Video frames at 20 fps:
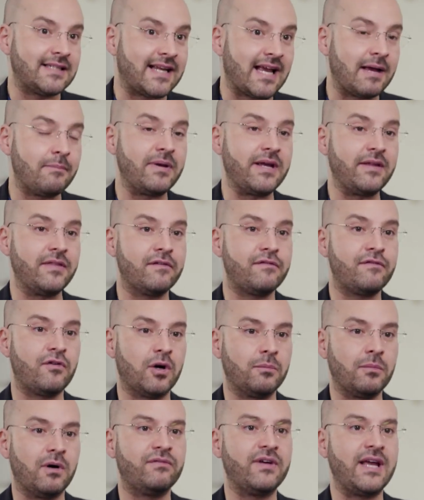can be in the
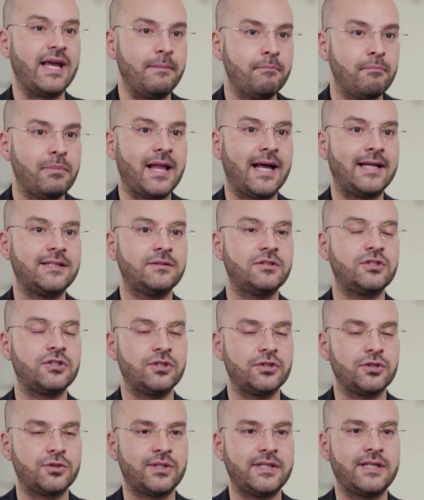form of implant
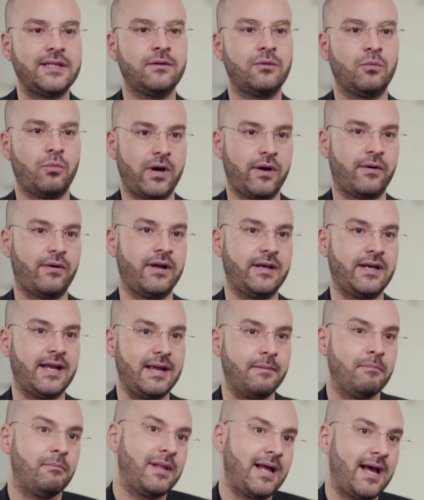surgery, where an
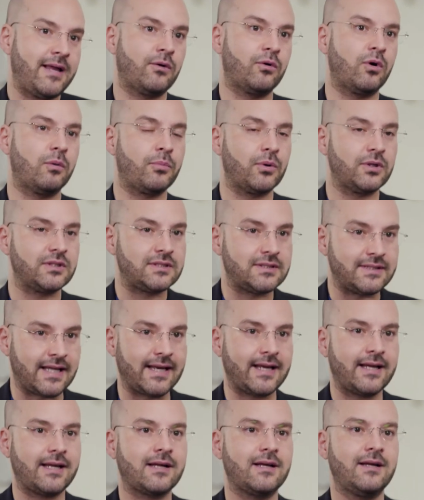implant or a
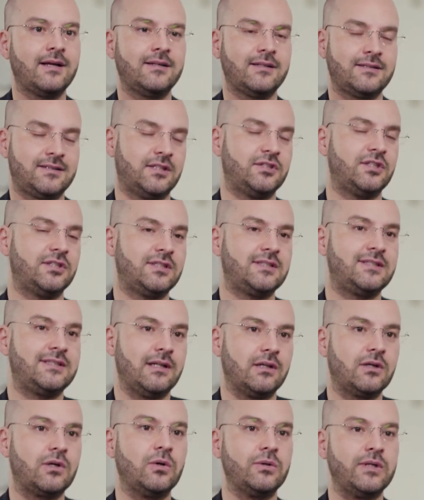prosthetic, such as a
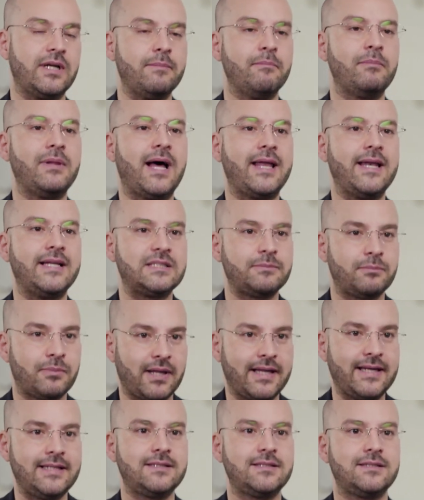silicone implant, is
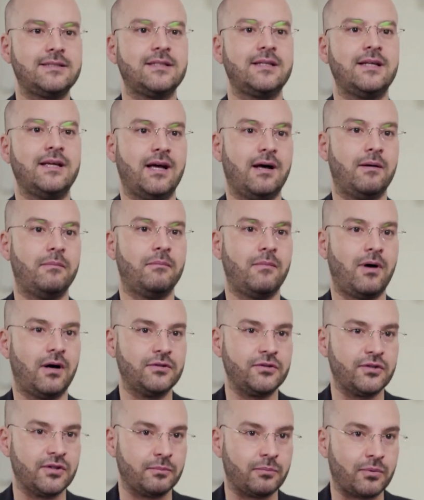placed
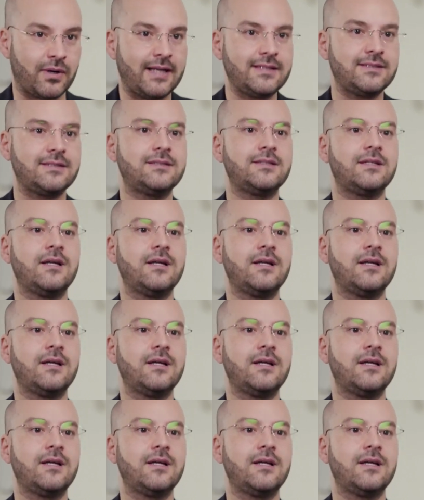under the breast.